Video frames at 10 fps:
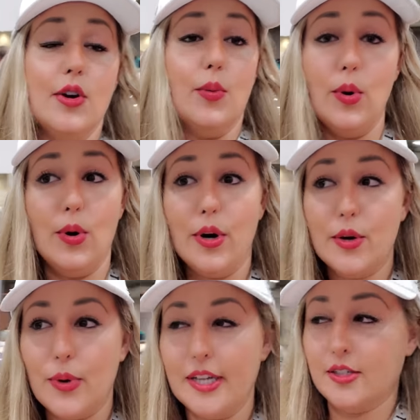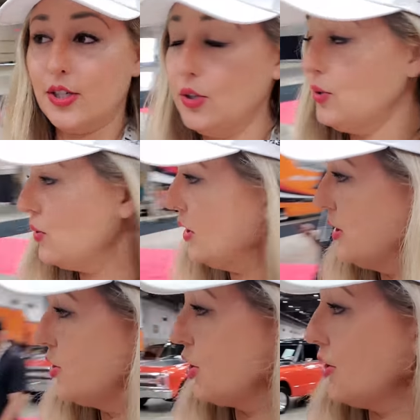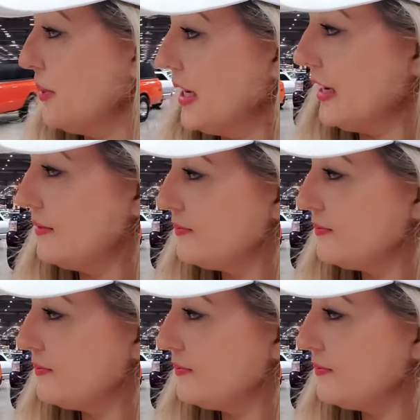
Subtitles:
War II, Germany?